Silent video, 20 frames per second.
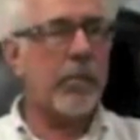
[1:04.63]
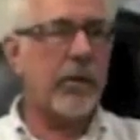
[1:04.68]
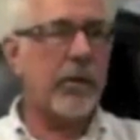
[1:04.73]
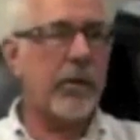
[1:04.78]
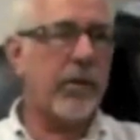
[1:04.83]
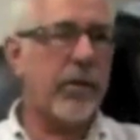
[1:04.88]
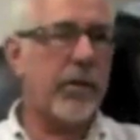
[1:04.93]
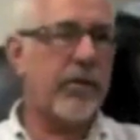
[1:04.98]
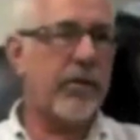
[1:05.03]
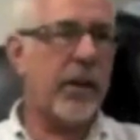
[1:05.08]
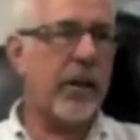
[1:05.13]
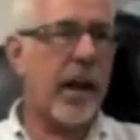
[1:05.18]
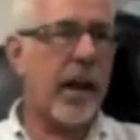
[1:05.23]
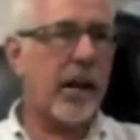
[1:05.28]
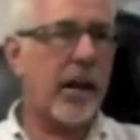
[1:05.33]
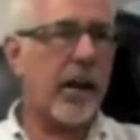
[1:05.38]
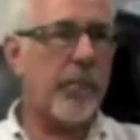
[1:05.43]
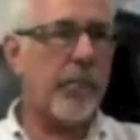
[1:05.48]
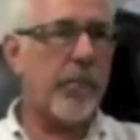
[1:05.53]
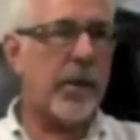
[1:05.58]
business for
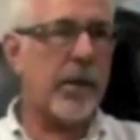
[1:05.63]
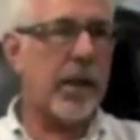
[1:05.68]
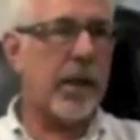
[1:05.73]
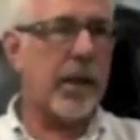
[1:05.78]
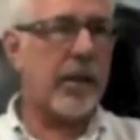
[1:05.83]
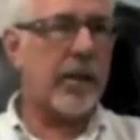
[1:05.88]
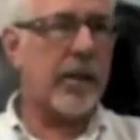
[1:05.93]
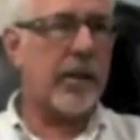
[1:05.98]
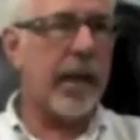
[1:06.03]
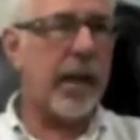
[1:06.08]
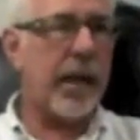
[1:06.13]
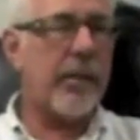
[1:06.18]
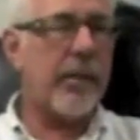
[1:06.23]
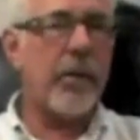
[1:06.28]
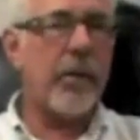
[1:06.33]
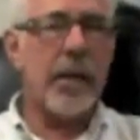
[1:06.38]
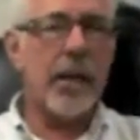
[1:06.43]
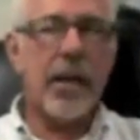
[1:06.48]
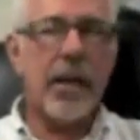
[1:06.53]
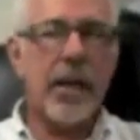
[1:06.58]
that company at the
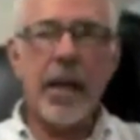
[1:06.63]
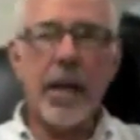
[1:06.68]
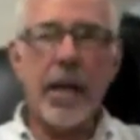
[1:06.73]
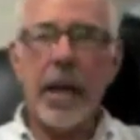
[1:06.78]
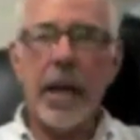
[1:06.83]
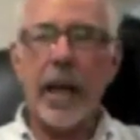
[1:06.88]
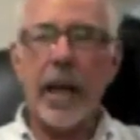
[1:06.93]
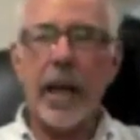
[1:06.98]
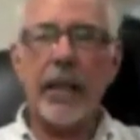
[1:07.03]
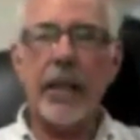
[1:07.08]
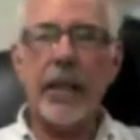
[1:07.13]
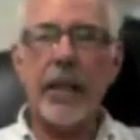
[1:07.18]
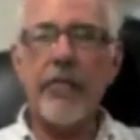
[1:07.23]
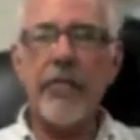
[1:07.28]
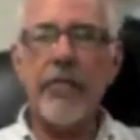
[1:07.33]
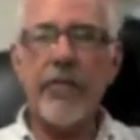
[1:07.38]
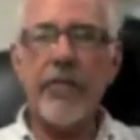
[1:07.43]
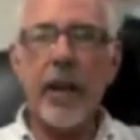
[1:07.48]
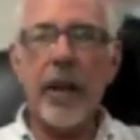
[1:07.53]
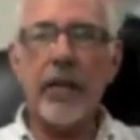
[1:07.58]
time, and
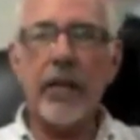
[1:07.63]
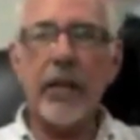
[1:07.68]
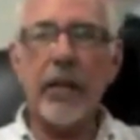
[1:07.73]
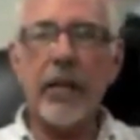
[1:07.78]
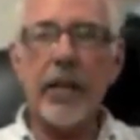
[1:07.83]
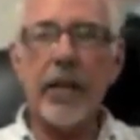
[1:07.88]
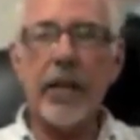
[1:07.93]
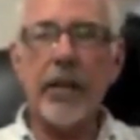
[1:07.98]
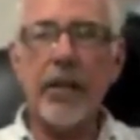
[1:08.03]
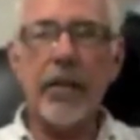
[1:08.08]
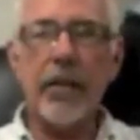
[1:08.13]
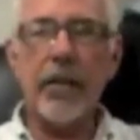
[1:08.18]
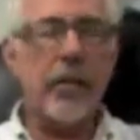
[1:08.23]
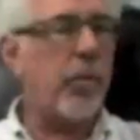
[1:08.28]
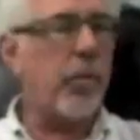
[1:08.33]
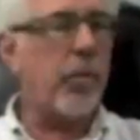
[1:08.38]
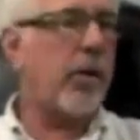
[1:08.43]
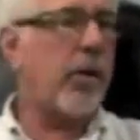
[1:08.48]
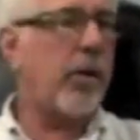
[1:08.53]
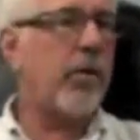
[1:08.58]
he felt that
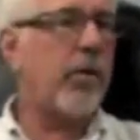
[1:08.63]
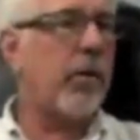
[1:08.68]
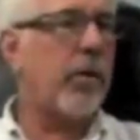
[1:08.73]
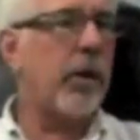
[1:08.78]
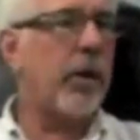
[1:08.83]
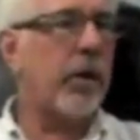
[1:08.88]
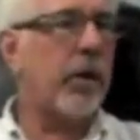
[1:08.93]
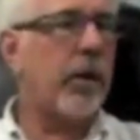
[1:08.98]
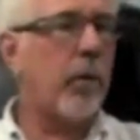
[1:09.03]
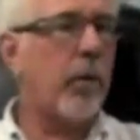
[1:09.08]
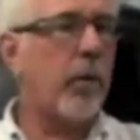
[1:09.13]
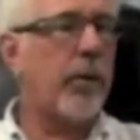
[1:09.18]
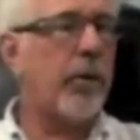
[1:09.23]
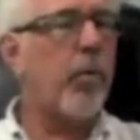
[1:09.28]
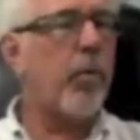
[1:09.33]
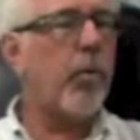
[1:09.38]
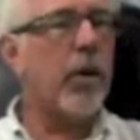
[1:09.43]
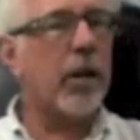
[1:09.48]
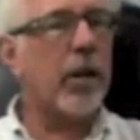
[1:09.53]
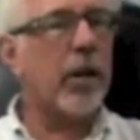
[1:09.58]
it wouldn't
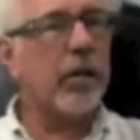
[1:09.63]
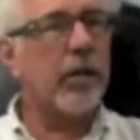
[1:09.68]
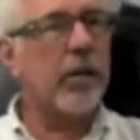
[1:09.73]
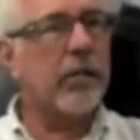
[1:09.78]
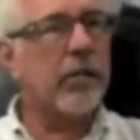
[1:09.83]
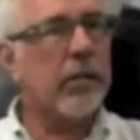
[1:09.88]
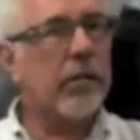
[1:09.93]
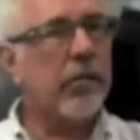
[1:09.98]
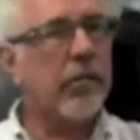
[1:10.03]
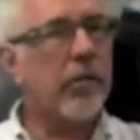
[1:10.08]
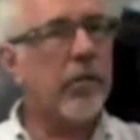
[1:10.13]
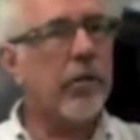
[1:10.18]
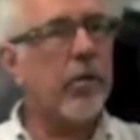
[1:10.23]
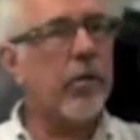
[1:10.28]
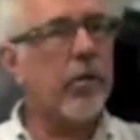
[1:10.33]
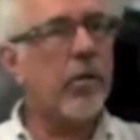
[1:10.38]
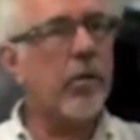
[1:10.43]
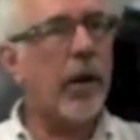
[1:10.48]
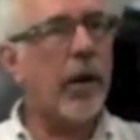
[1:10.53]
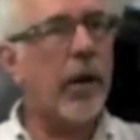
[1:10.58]
work.
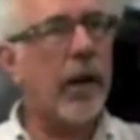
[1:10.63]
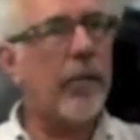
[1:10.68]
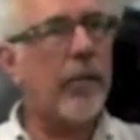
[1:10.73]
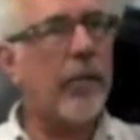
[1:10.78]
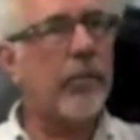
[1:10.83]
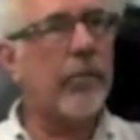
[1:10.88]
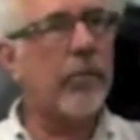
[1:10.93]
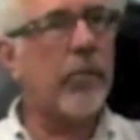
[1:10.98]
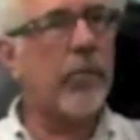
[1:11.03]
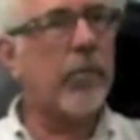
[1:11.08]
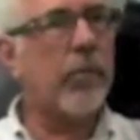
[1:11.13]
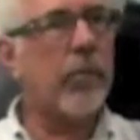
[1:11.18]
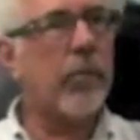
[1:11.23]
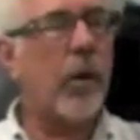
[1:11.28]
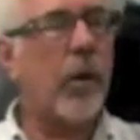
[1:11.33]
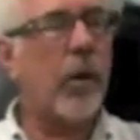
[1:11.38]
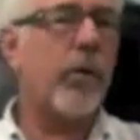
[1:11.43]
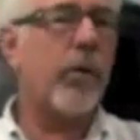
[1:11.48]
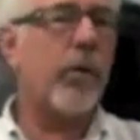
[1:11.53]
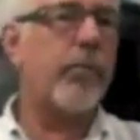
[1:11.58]
So,
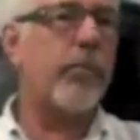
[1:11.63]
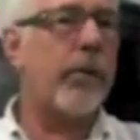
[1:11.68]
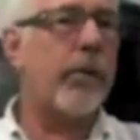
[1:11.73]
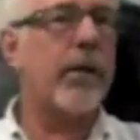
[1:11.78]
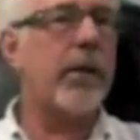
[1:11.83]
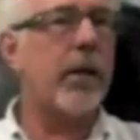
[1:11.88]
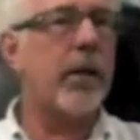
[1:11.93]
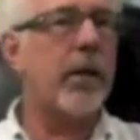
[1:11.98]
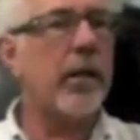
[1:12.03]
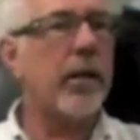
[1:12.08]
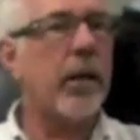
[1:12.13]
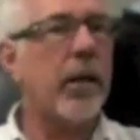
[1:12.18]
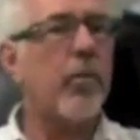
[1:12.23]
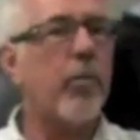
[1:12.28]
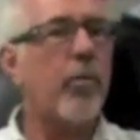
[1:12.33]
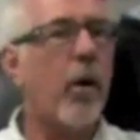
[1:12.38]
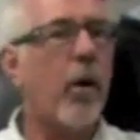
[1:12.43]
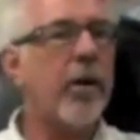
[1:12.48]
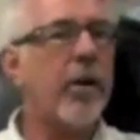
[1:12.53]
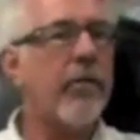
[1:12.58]
or maybe he
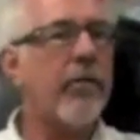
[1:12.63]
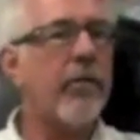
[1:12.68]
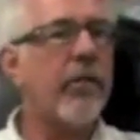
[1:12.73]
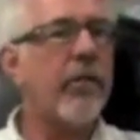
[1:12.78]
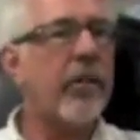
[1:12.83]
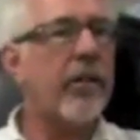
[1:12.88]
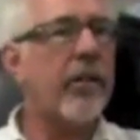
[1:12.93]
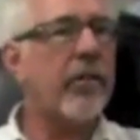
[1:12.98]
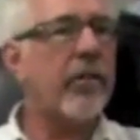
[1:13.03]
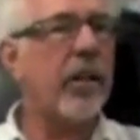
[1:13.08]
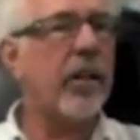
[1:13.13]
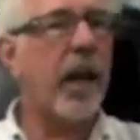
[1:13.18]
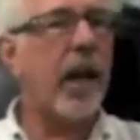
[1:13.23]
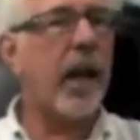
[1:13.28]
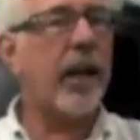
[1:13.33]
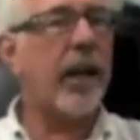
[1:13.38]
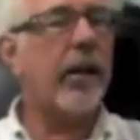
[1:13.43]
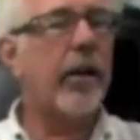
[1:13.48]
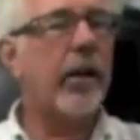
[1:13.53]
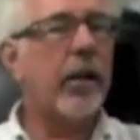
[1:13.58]
didn't want to invest in
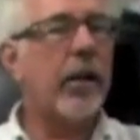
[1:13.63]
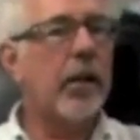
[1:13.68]
that.